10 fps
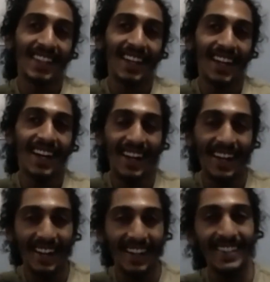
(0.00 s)

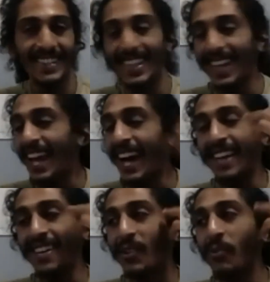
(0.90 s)
I
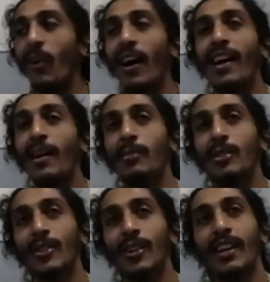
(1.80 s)
don't know why. I'm
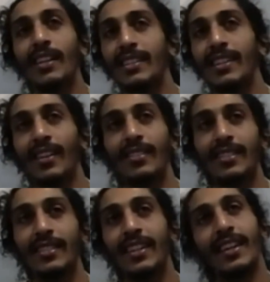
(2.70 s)
just crazy. I was
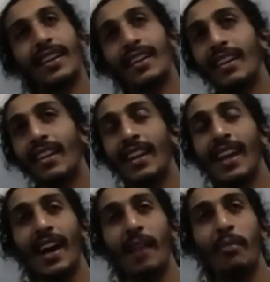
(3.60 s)
just like,
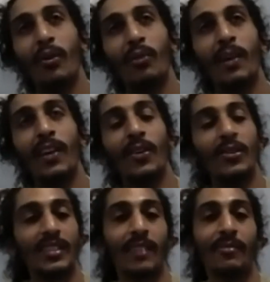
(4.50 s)
Yeah, I broke my
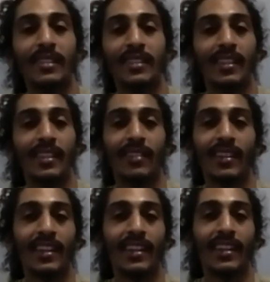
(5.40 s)
nose and I wasn't even
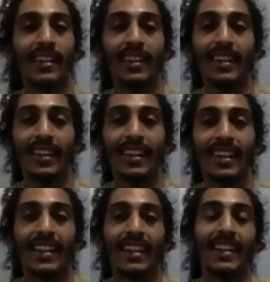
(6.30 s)
like
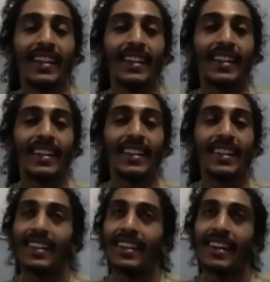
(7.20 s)
like you
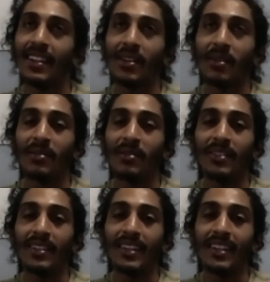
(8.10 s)
had two bothered
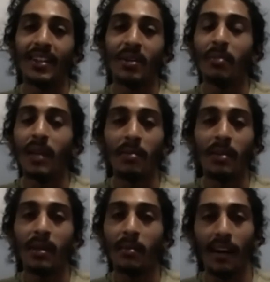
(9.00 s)
a little
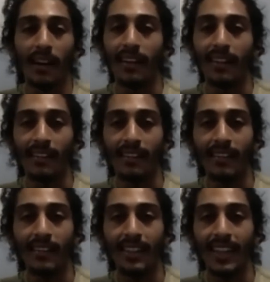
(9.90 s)
baby about it, you
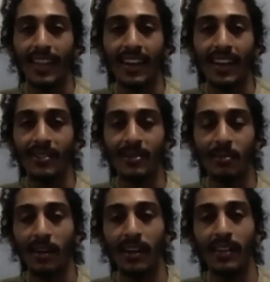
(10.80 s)
know? Yeah, I wasn't
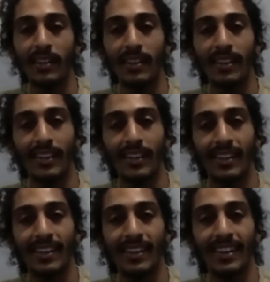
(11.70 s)
bothered.
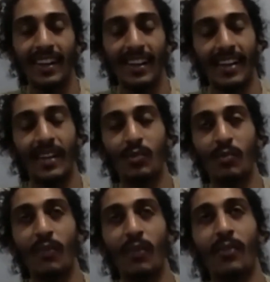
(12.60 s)
That, yeah, that was
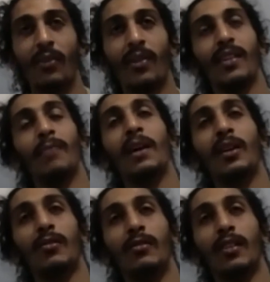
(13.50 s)
my favorite in my
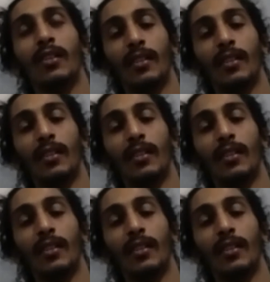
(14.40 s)
career.